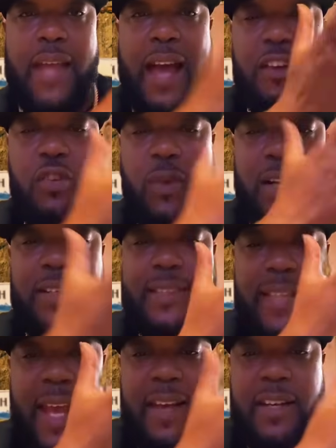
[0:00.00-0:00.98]
Now do you
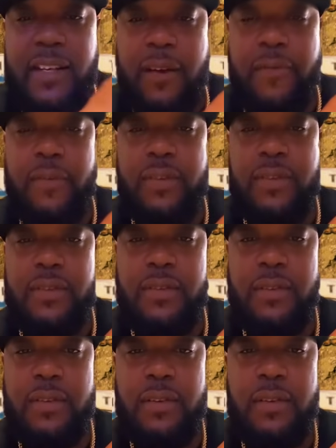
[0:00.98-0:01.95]
understand the
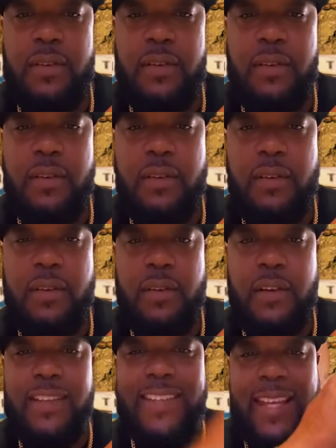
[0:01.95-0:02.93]
difference?
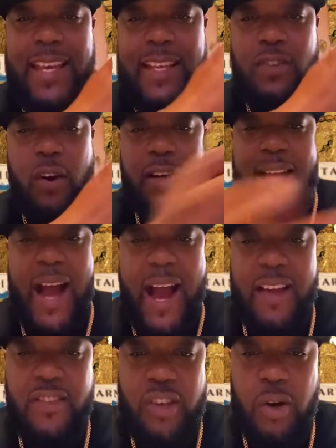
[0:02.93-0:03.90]
These are
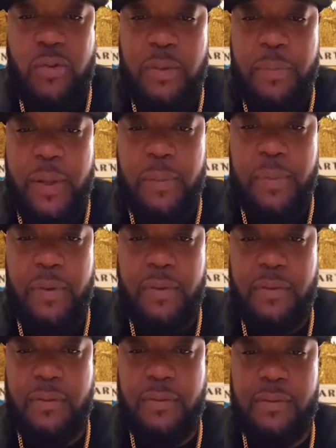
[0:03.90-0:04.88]
God's chosen
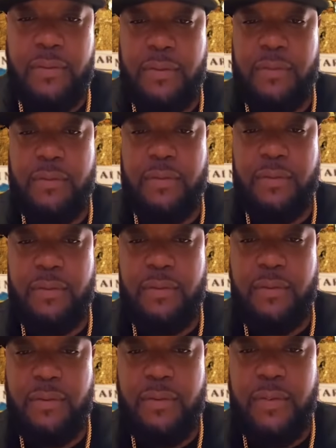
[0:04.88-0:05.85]
people.
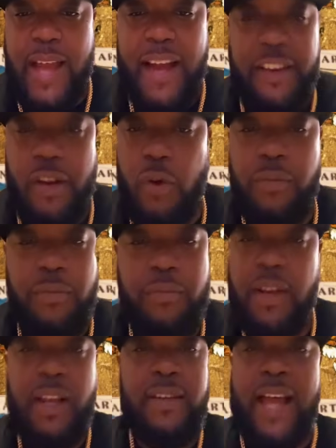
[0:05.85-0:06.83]
Not
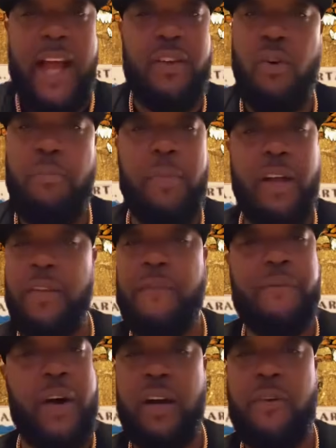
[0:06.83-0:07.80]
no
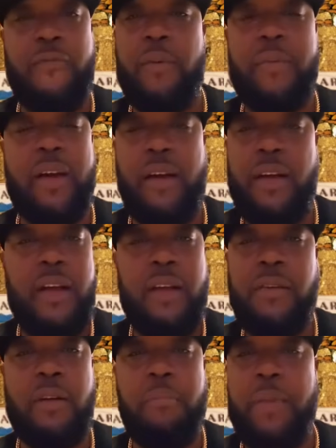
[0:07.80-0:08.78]
motherfucker from
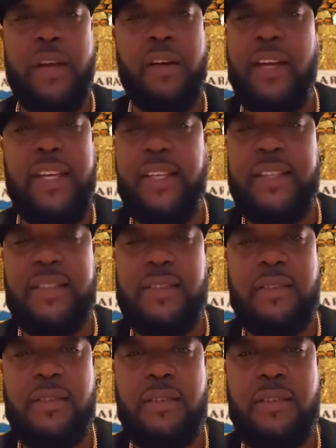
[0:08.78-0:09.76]
the Middle
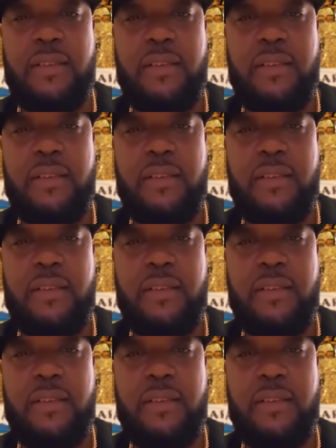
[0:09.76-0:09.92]
East.